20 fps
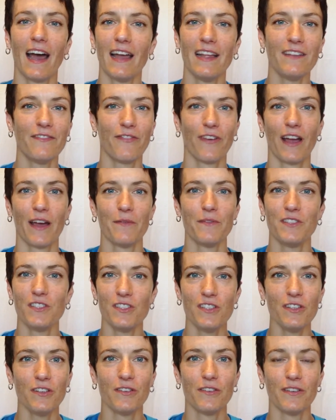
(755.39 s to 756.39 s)
I forgot what to
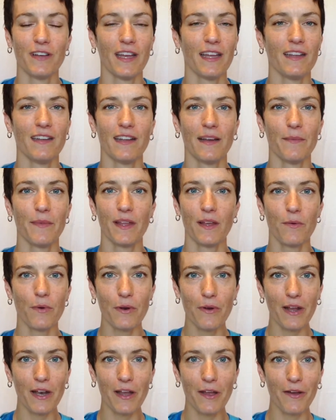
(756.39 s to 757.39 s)
do. And I'm like, what
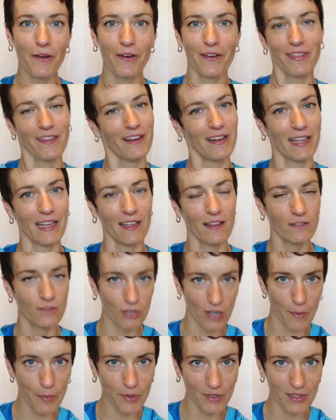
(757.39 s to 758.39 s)
do I do? And they're like,
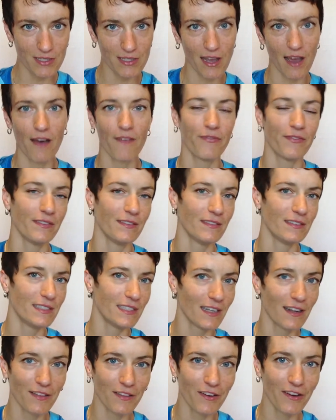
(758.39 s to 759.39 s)
drop your stuff and
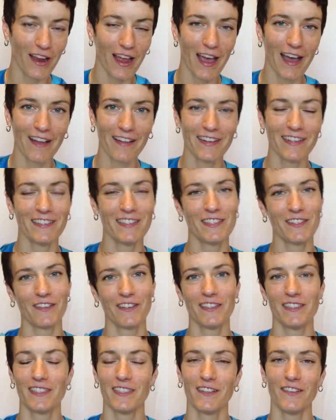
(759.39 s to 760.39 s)
sit on the ground. And so
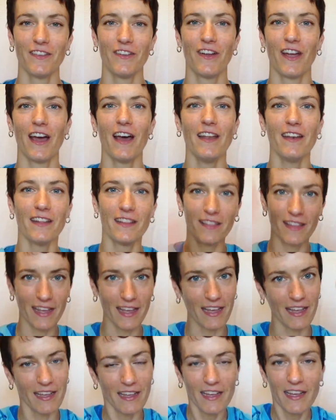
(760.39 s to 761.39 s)
you sit on the ground and
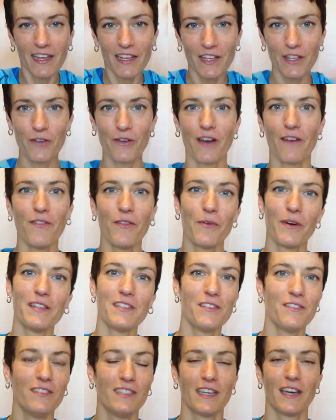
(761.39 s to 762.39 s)
you have the
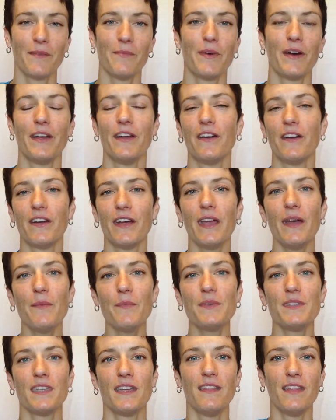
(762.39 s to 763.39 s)
wetsuit down by your
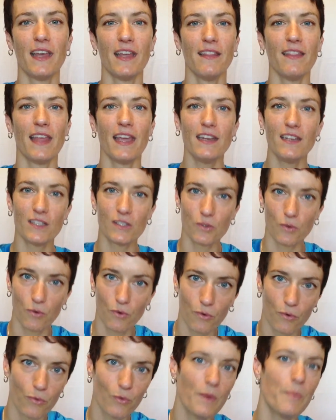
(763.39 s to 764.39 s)
hips and then they just
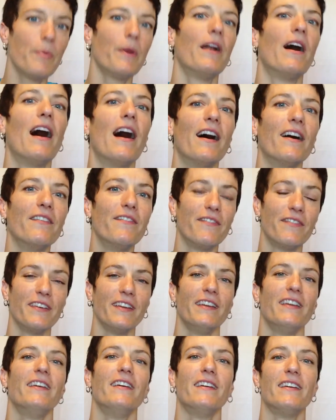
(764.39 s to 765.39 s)
rip it off.
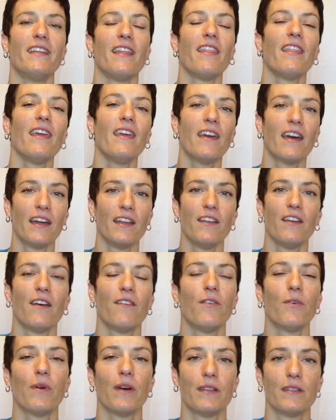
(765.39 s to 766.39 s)
Thank God you
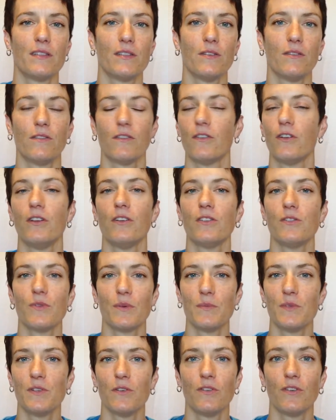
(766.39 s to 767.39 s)
have your wetsuit or your
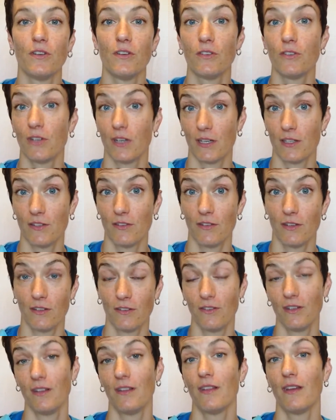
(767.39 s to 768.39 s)
swimsuit or your tri-suit
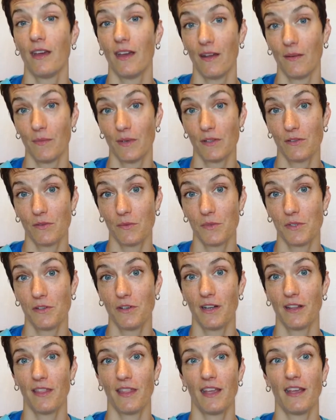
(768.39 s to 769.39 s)
underneath. I had my
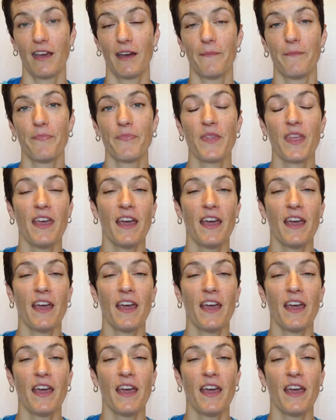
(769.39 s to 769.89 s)
swimsuit on, thank God.